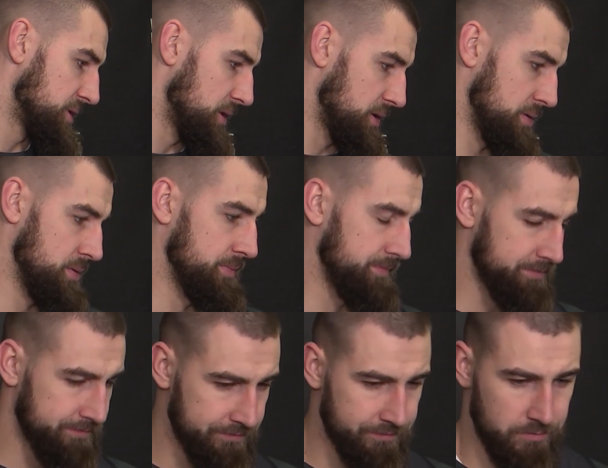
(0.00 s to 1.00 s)
So
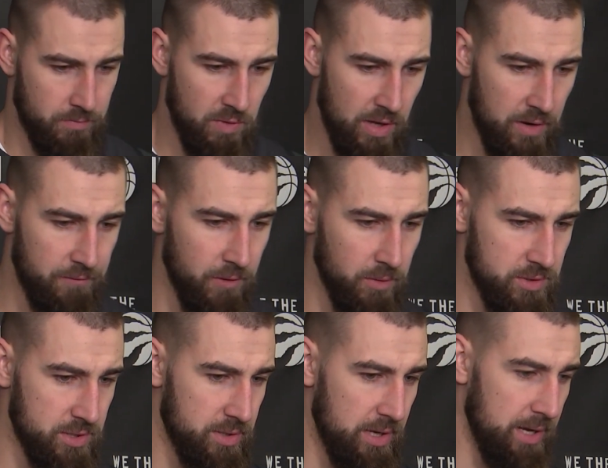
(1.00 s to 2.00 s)
we got to
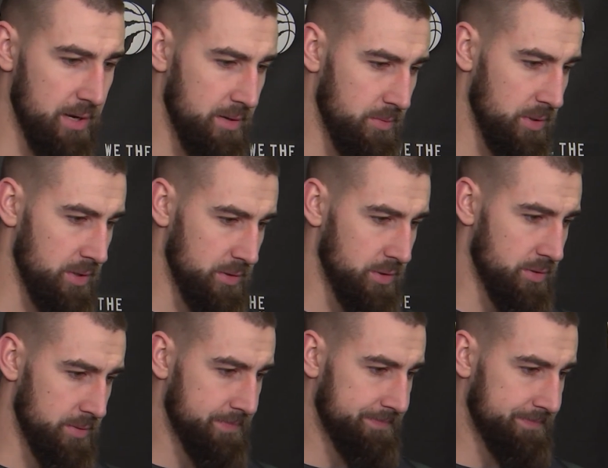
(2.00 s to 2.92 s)
focus on that, and we'll do it.